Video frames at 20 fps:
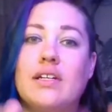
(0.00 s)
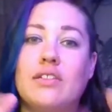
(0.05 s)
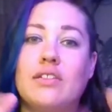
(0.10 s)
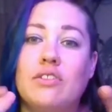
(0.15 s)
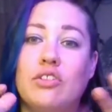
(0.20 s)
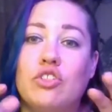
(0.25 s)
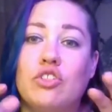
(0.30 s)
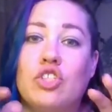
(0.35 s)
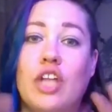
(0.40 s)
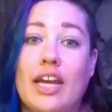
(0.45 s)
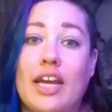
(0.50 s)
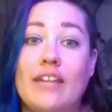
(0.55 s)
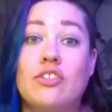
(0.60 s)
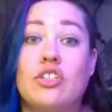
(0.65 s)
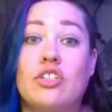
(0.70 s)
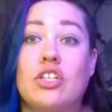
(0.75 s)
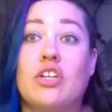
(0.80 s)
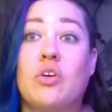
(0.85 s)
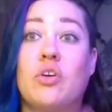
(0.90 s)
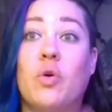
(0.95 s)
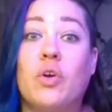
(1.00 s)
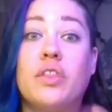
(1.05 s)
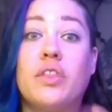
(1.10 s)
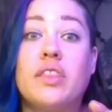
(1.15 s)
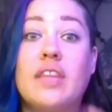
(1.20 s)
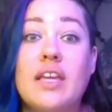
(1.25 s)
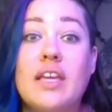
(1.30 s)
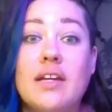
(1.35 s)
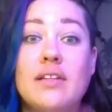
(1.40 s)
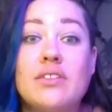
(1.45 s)
to change it, or
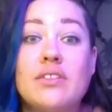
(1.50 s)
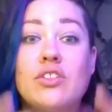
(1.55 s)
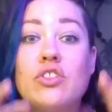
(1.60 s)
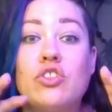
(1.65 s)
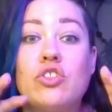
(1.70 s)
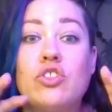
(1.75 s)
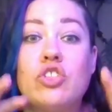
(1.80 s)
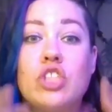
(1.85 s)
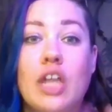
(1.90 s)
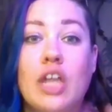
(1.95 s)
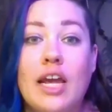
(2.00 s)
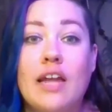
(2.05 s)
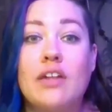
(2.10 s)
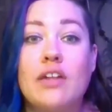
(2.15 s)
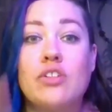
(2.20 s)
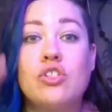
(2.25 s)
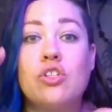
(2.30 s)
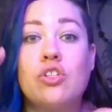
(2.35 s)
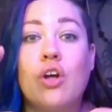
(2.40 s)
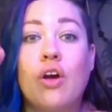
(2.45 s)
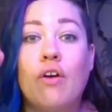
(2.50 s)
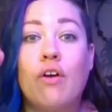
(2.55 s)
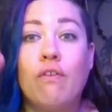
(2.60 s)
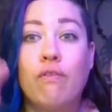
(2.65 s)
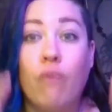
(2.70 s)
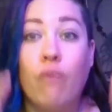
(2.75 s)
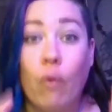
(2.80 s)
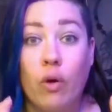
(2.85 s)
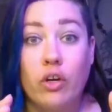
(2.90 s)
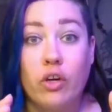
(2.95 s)
things change
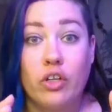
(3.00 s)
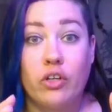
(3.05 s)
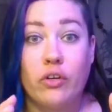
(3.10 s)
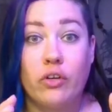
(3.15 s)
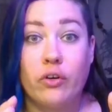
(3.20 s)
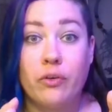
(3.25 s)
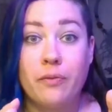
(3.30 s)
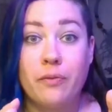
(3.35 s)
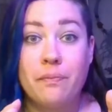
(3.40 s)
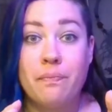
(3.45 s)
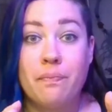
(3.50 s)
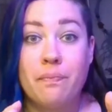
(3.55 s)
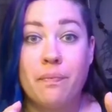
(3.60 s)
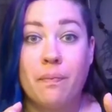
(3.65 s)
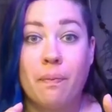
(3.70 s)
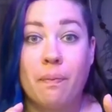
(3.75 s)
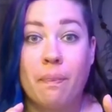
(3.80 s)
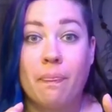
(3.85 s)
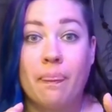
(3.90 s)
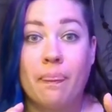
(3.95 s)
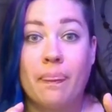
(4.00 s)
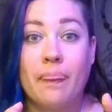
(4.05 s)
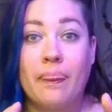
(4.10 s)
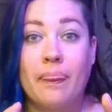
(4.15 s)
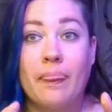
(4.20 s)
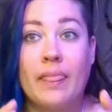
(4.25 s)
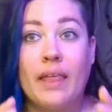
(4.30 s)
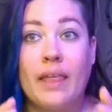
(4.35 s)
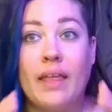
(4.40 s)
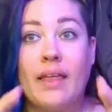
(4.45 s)
for you.
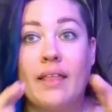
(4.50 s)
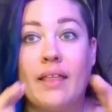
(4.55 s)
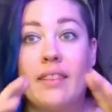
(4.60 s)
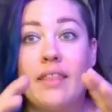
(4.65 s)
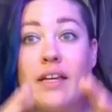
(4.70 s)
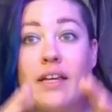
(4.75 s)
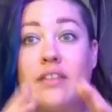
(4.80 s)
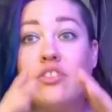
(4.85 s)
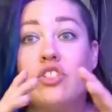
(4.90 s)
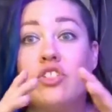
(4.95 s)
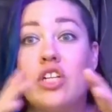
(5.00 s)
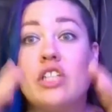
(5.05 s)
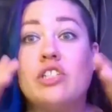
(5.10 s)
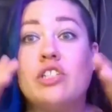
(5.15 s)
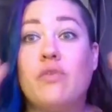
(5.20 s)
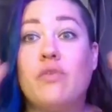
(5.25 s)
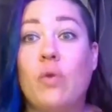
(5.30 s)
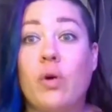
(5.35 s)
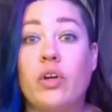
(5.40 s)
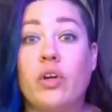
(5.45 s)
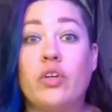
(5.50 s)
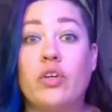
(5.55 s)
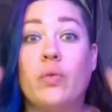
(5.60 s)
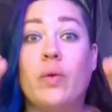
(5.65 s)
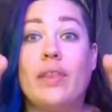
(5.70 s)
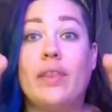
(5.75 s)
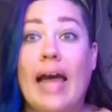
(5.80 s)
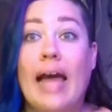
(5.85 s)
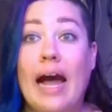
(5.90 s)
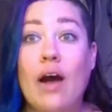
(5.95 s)
Things change for you
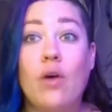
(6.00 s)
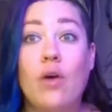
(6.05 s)
without